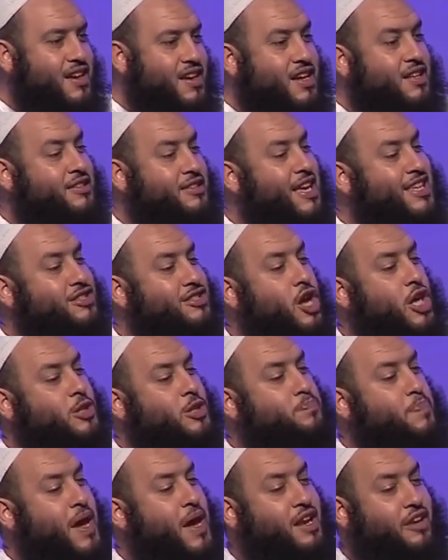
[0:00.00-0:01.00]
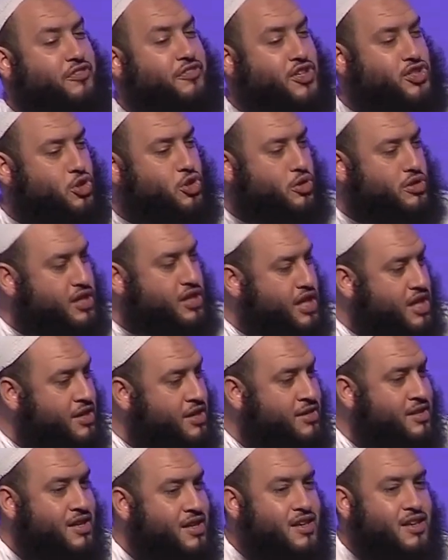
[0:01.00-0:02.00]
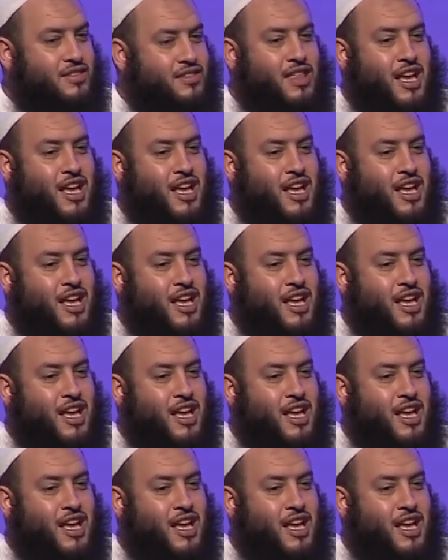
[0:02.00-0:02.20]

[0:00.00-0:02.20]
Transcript: It does not benefit your deen,